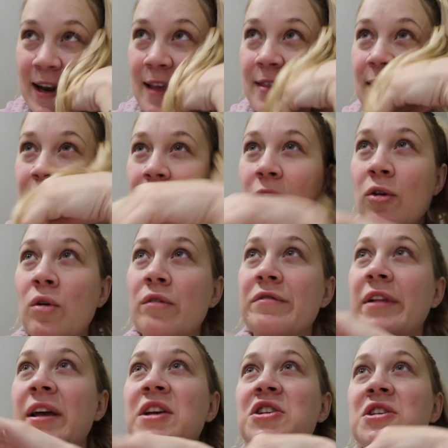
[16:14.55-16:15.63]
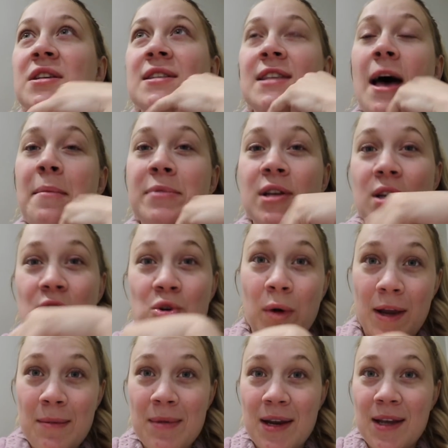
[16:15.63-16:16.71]
and then the whole flight she slept
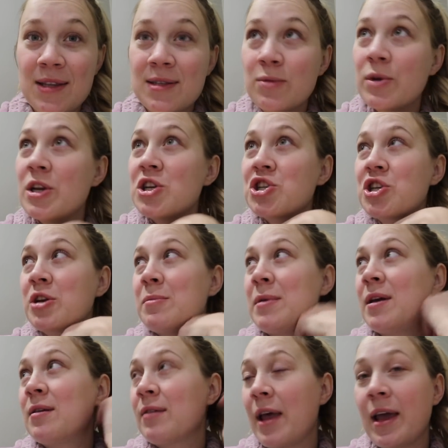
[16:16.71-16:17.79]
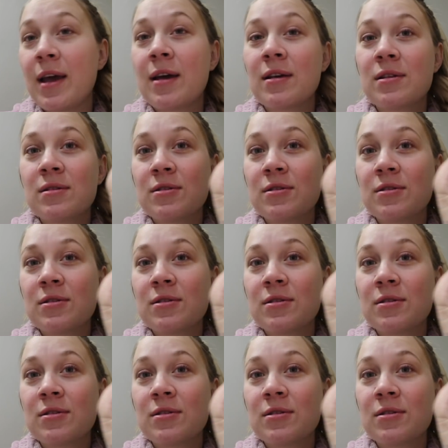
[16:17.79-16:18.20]
20 minutes when it should have been like,